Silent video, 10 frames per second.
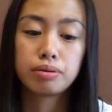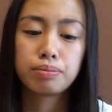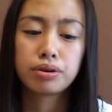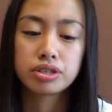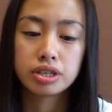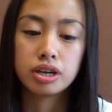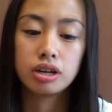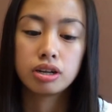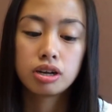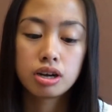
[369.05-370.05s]

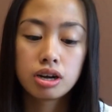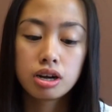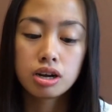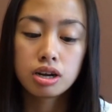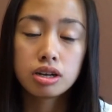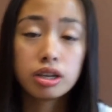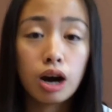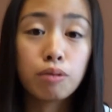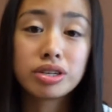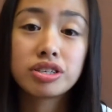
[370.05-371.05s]
personnel,
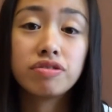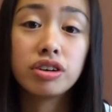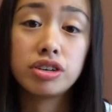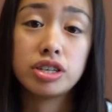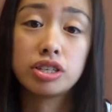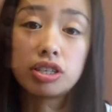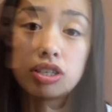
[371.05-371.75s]
not with civilians.